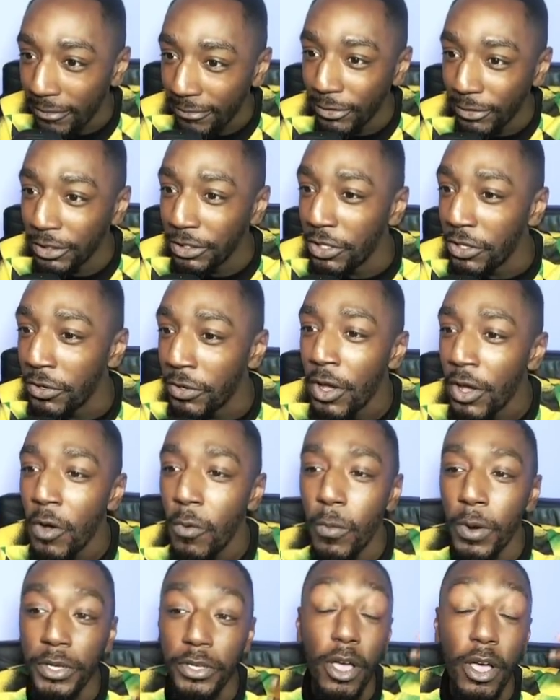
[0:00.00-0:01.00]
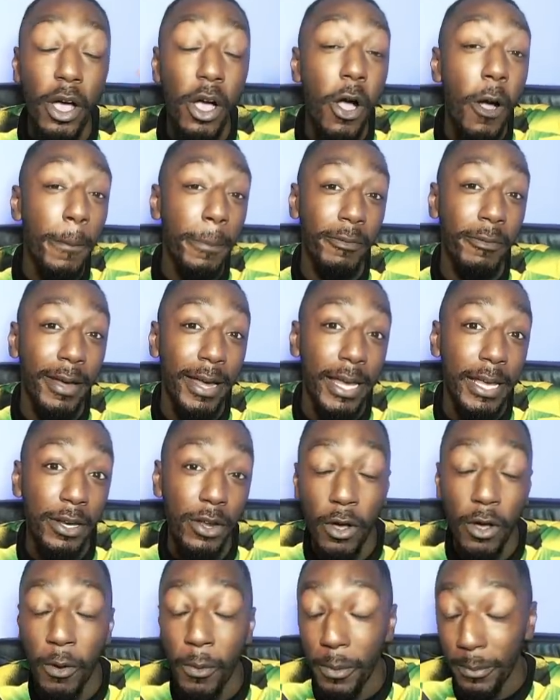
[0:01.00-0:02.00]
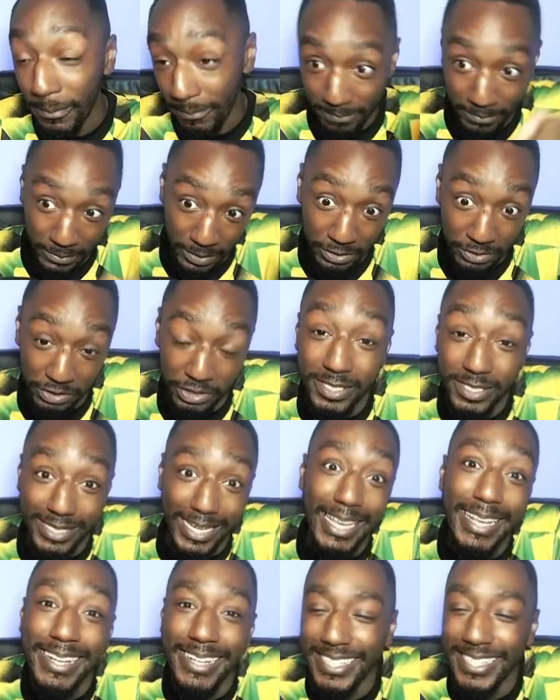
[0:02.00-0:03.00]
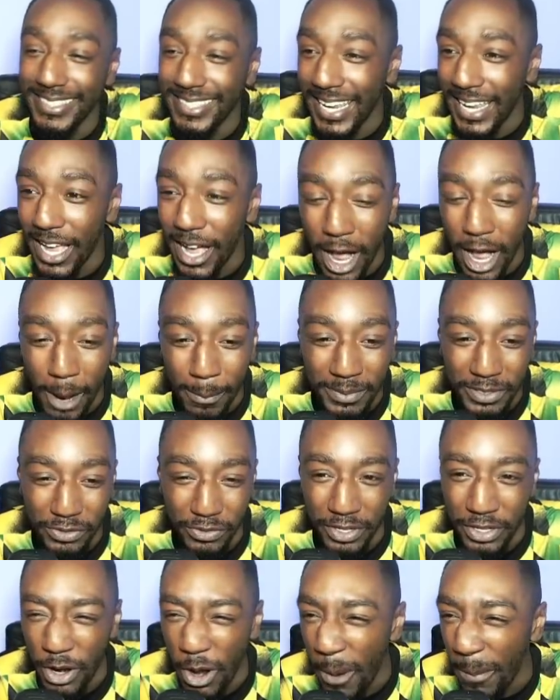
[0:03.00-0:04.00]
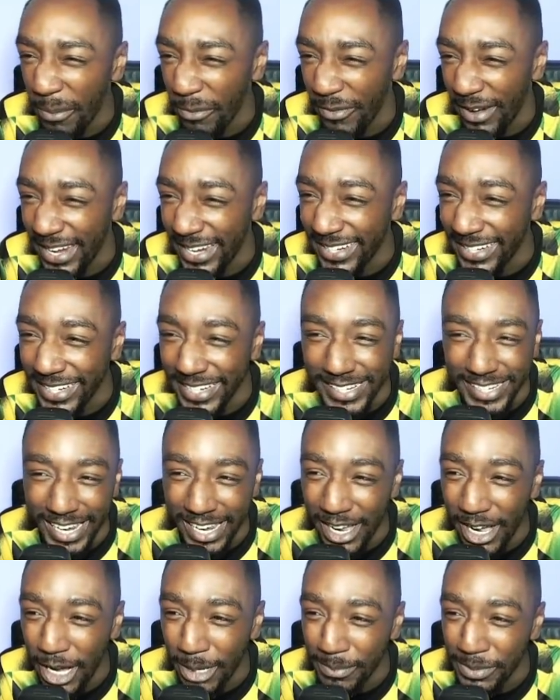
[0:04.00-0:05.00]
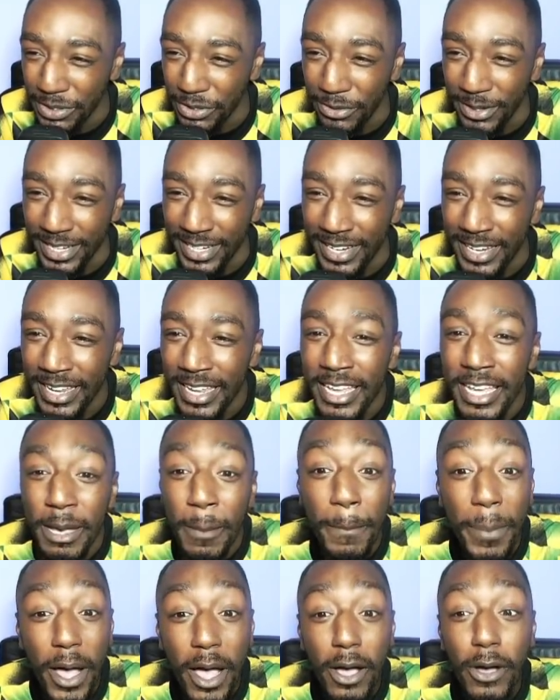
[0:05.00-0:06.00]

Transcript: for you when you're operating or just in this data hub screen, operating in the data hub screen. But